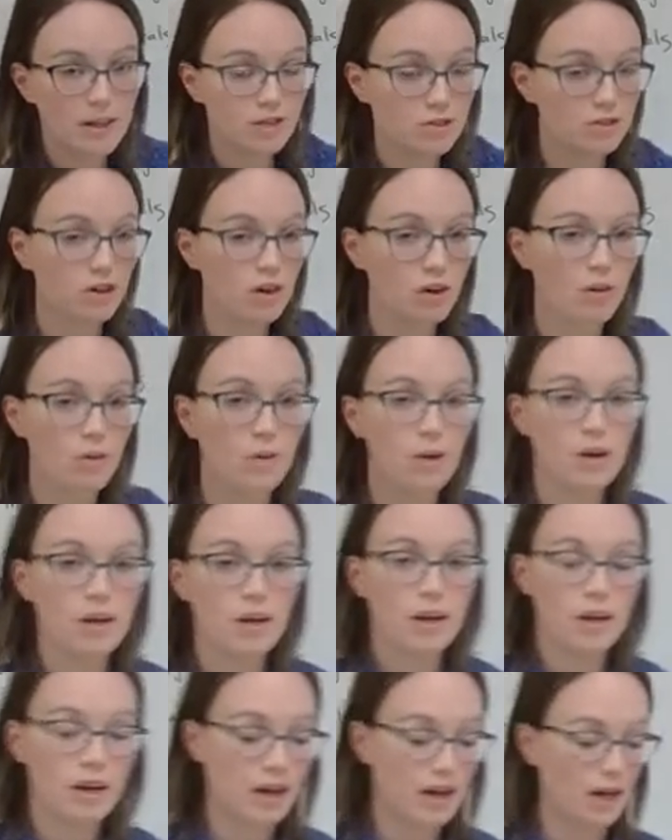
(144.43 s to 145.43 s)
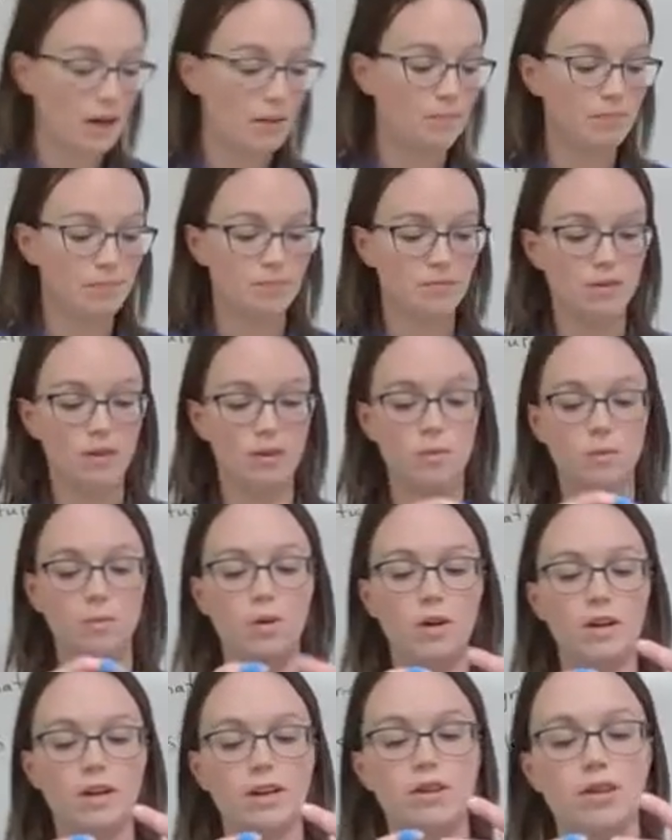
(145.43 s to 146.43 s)
So
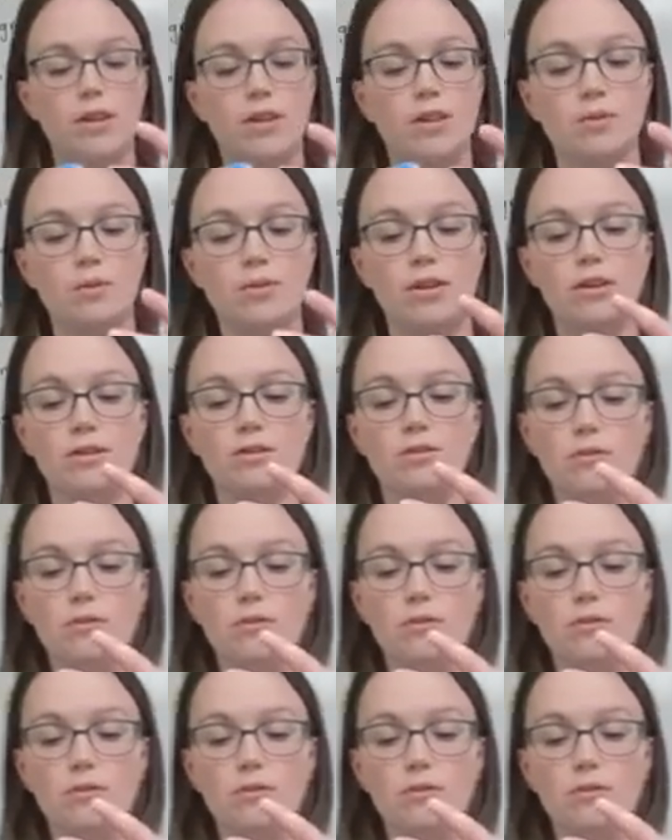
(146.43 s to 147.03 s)
1, 3,